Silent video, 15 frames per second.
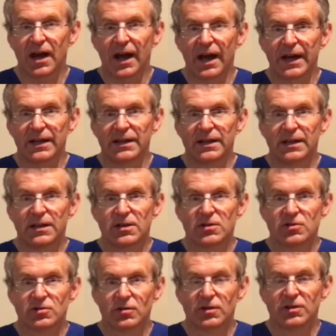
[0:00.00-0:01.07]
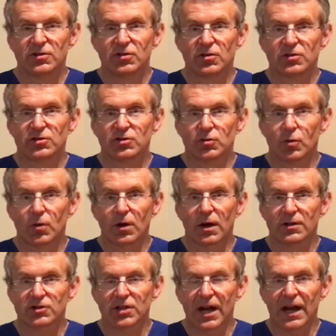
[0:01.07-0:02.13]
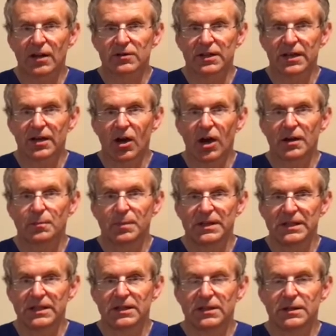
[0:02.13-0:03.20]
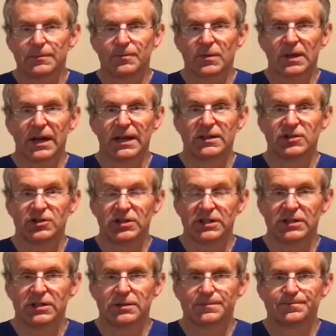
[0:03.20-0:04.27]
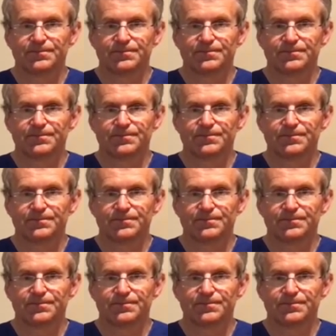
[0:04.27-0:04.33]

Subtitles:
eye so that you're sure a child cannot peek and cheat.